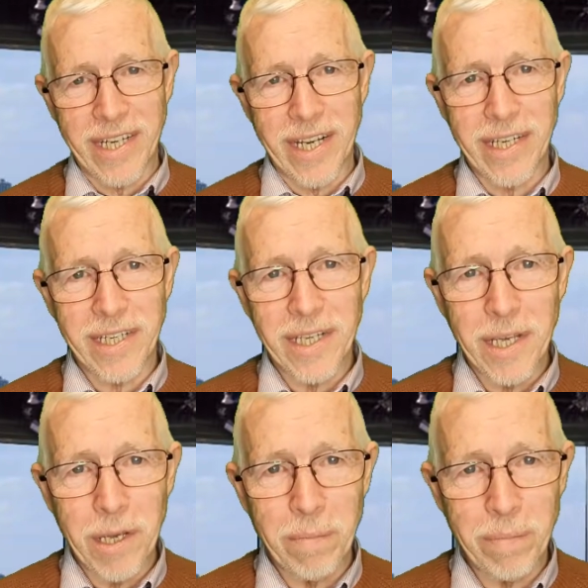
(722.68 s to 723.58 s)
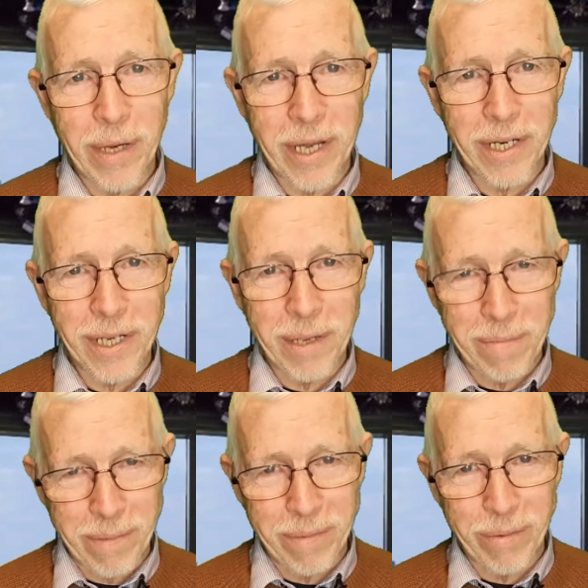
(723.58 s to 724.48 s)
it, but that
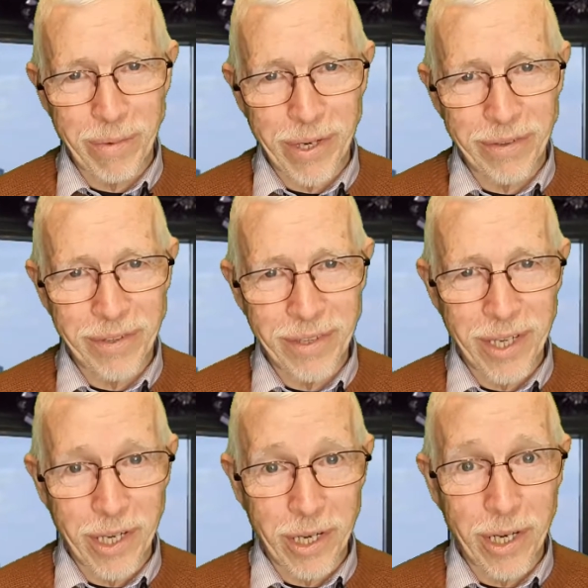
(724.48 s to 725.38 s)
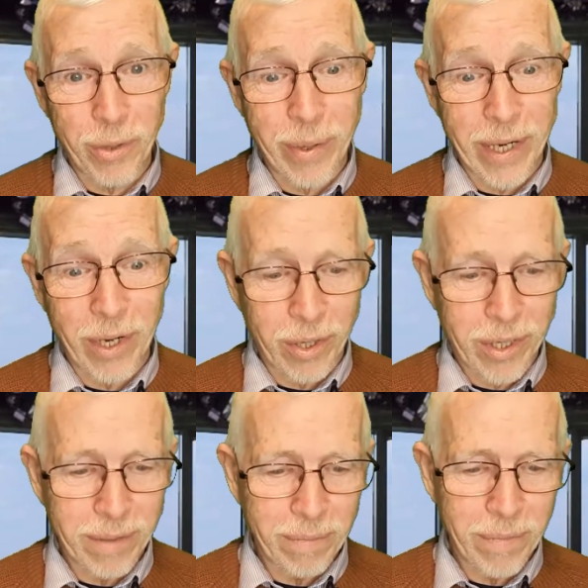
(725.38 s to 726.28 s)
might be worth a quick
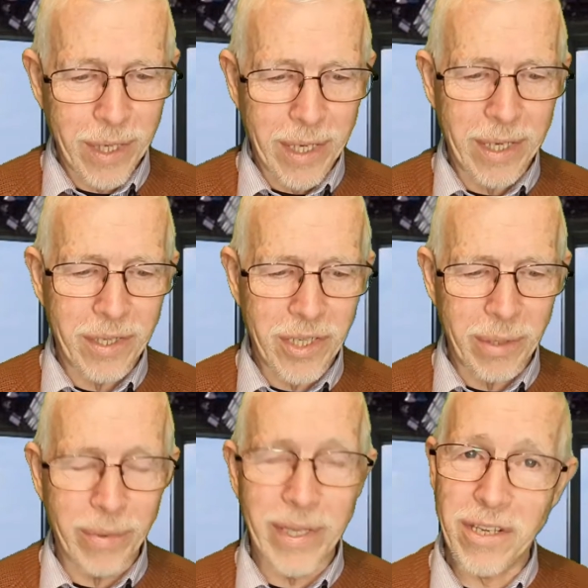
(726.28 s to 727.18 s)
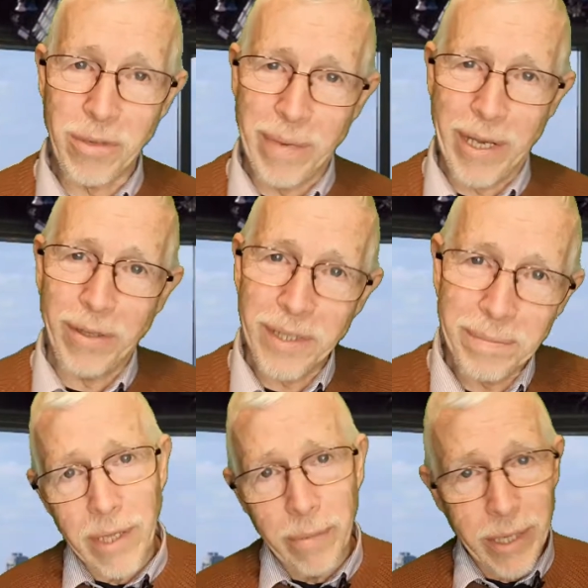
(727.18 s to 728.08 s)
look and see what that's about.
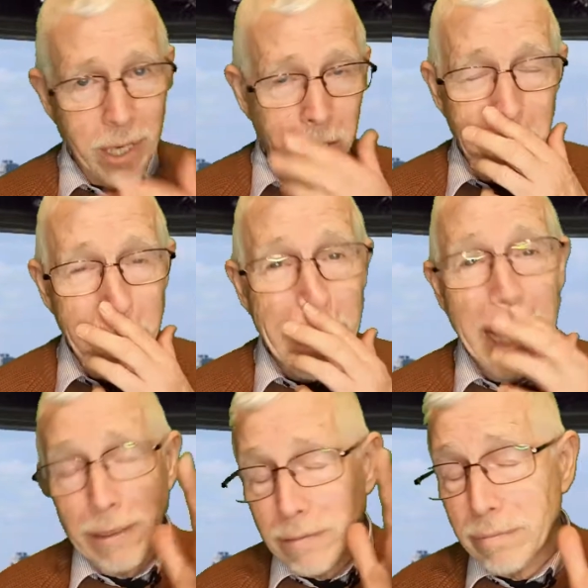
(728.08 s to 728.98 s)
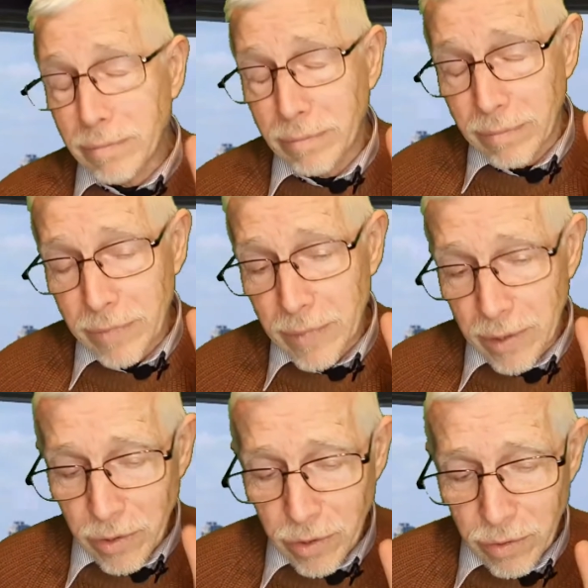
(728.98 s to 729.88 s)
There we go. Now,
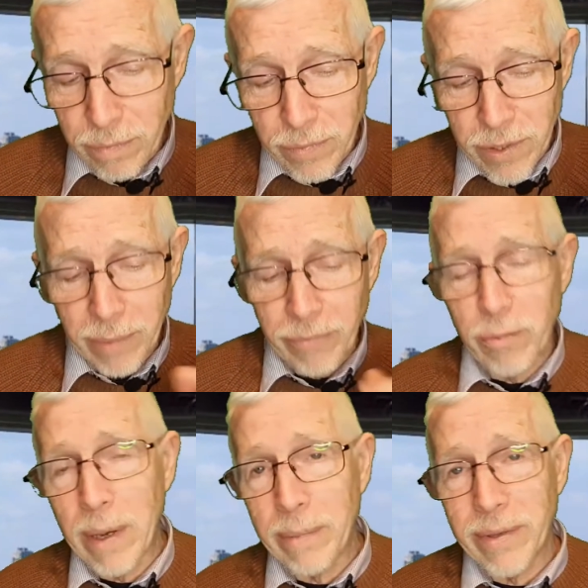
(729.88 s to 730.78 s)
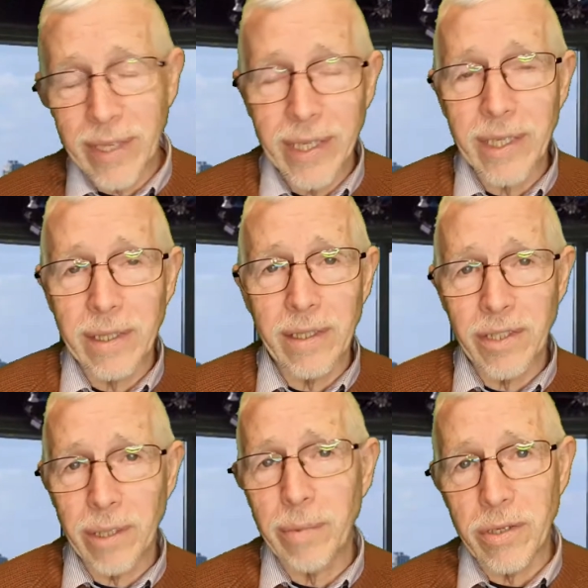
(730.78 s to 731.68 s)
some of you may be thinking that
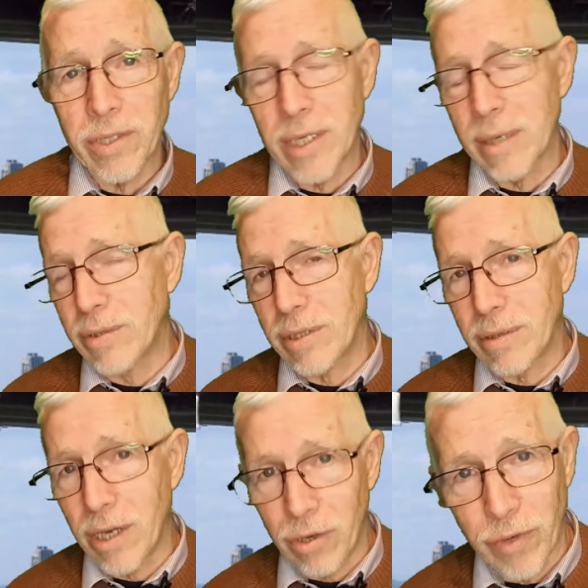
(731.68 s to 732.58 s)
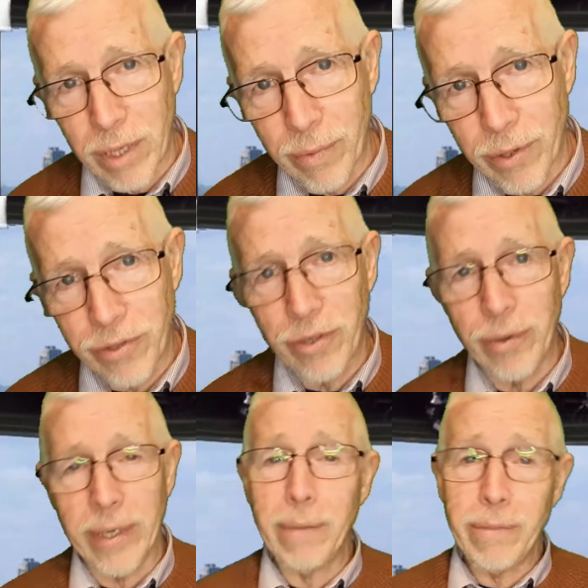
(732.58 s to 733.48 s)
some of those tips aren't really worth
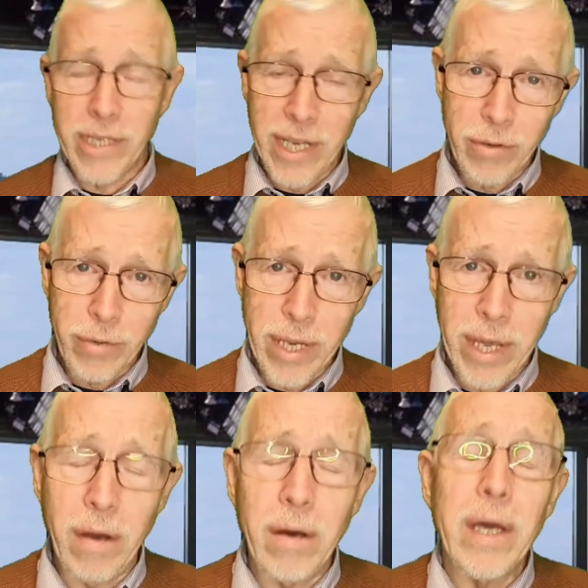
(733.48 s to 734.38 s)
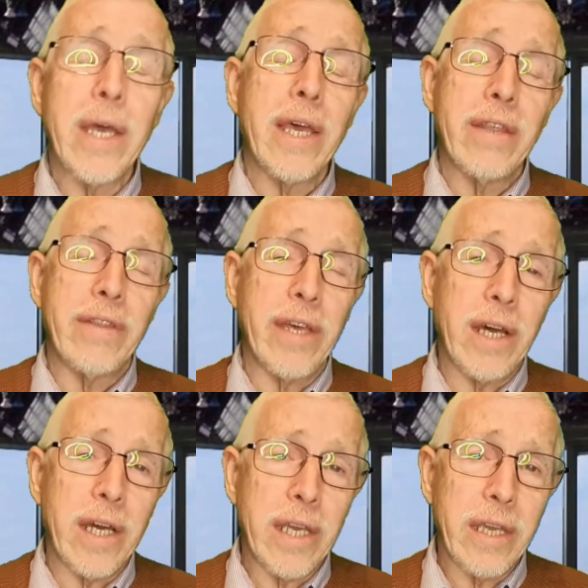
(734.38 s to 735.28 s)
doing. Let me tell you now that
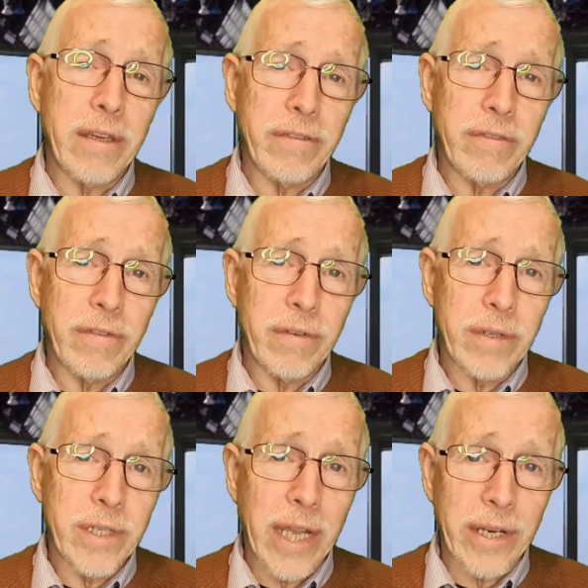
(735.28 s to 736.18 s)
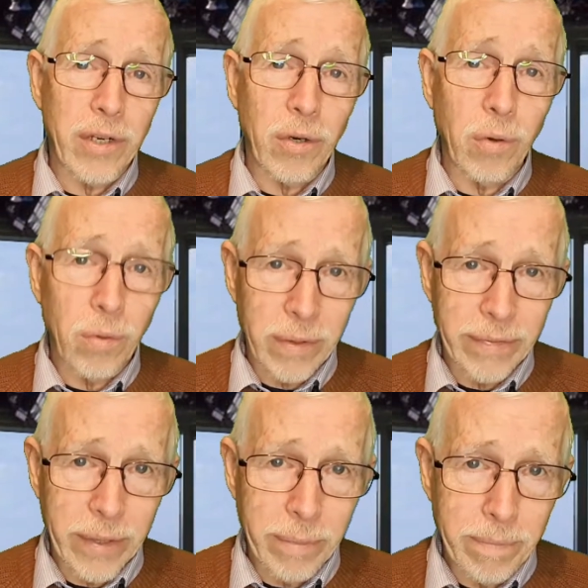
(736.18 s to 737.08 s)
I have done all of
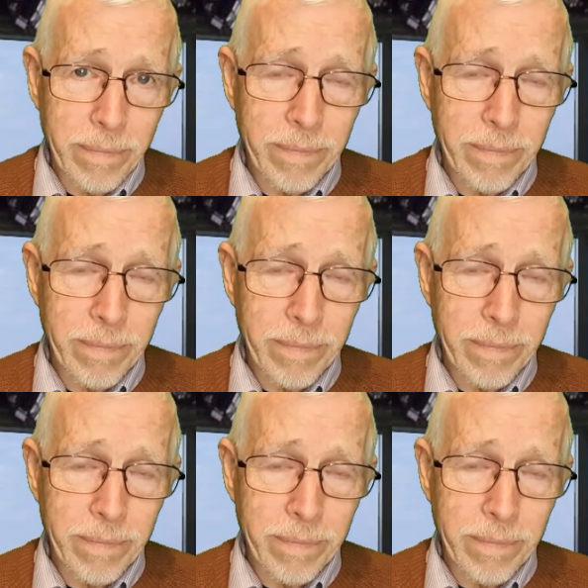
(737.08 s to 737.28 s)
them,